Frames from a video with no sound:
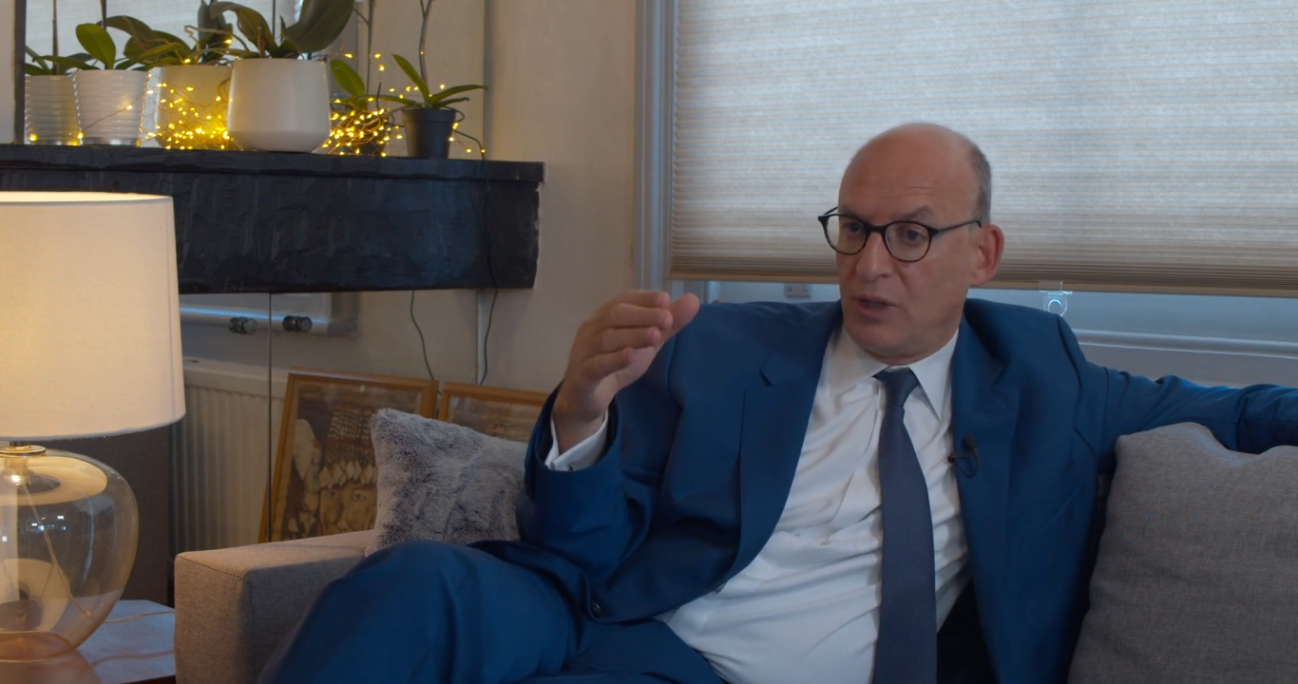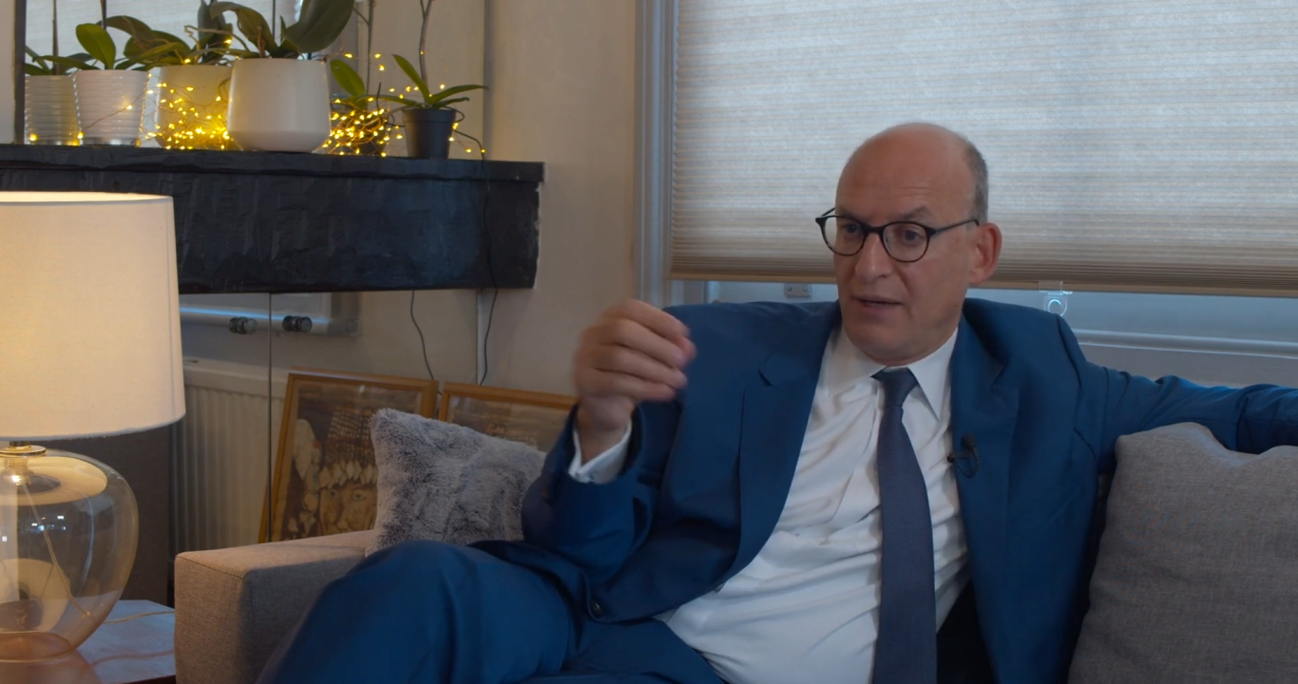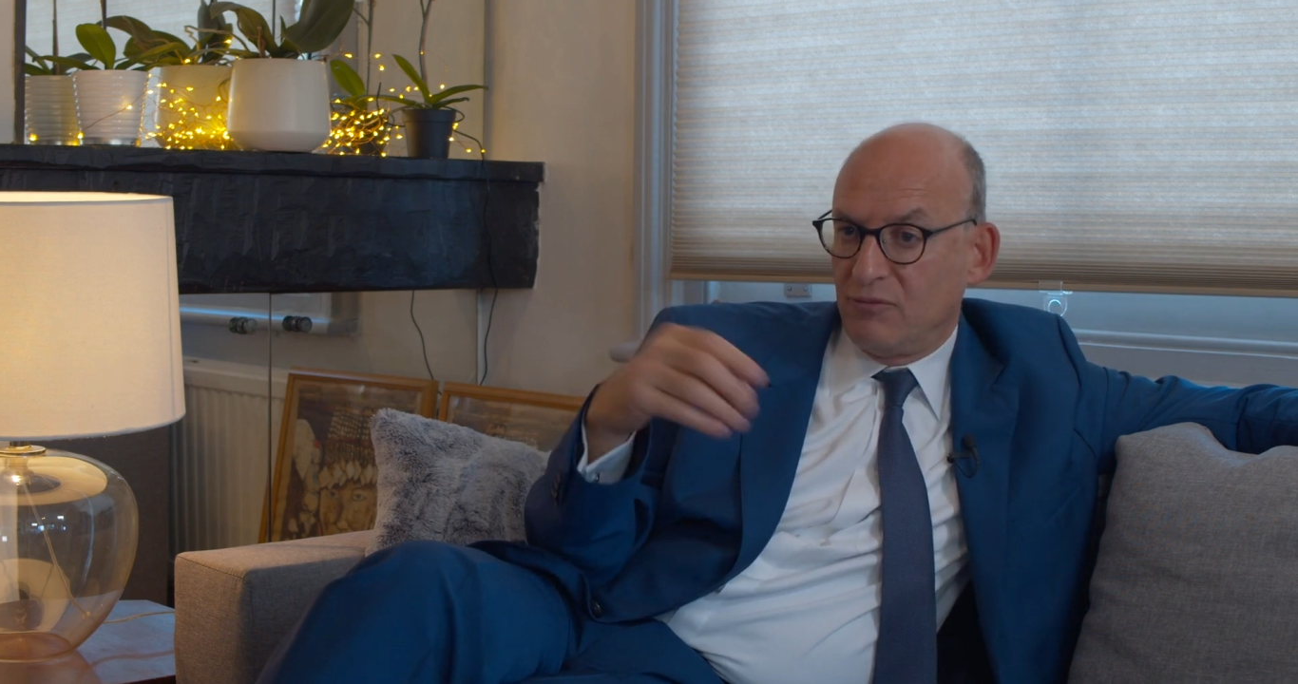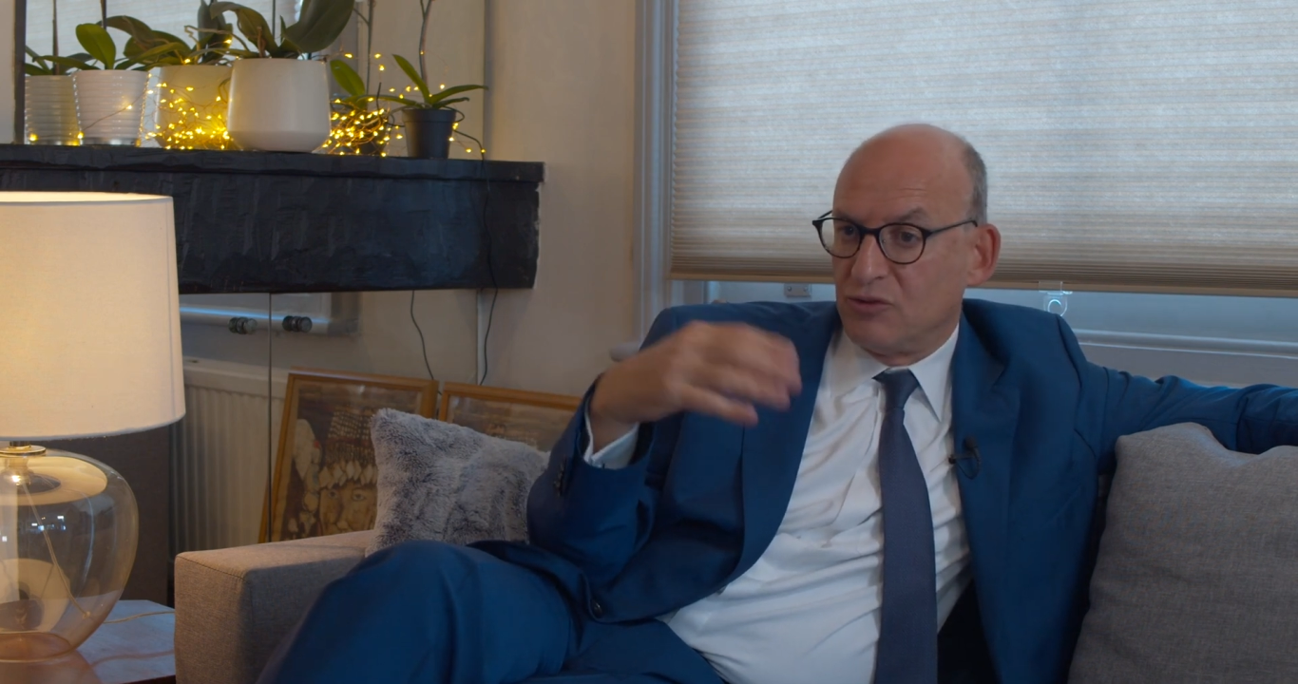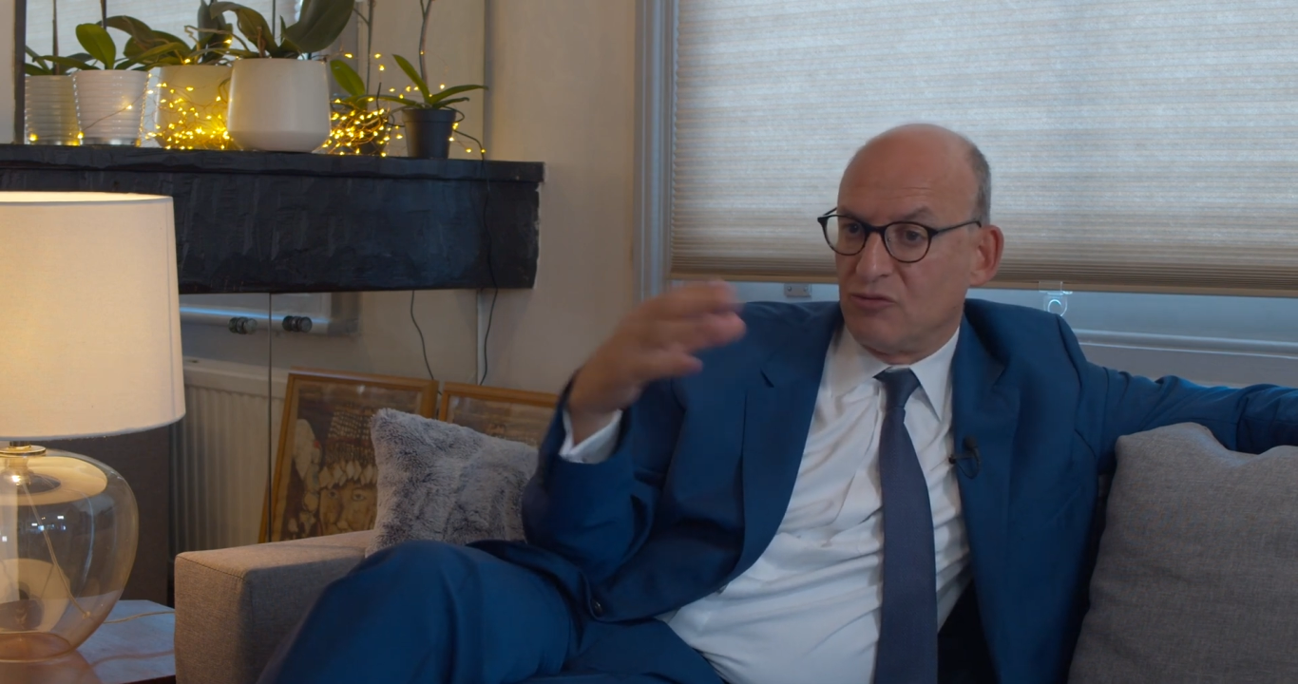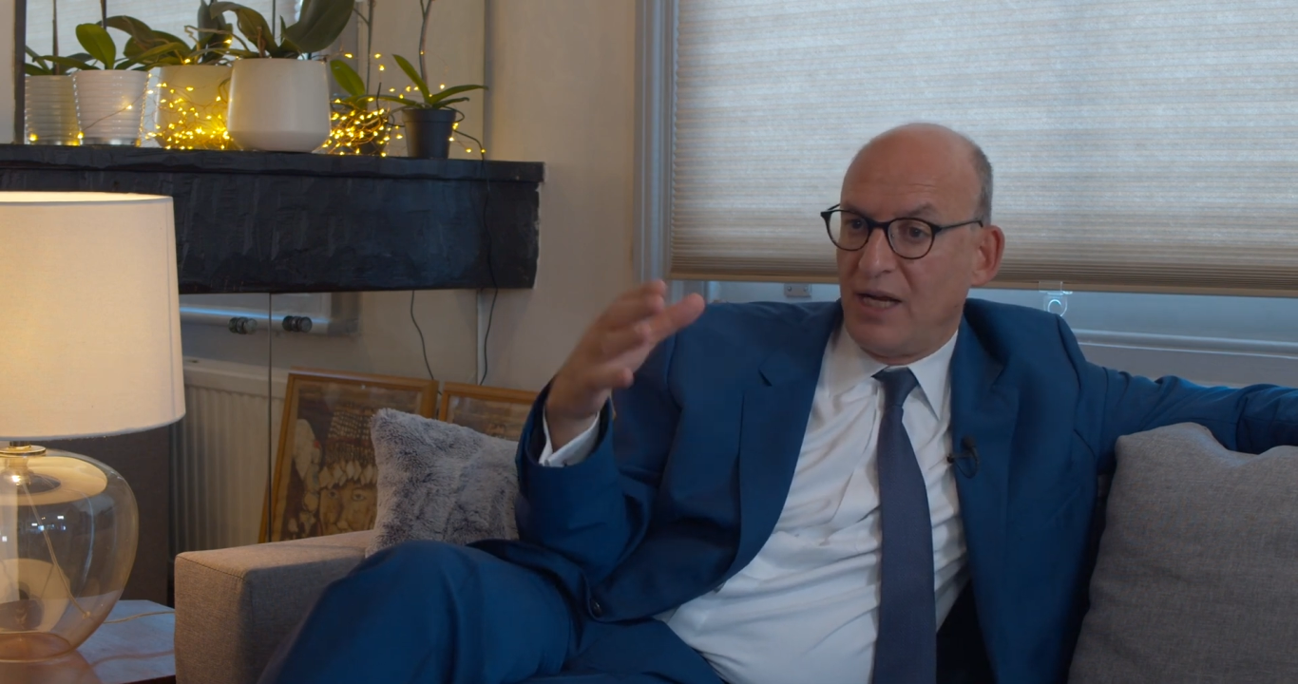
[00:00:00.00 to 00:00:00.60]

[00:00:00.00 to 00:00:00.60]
levels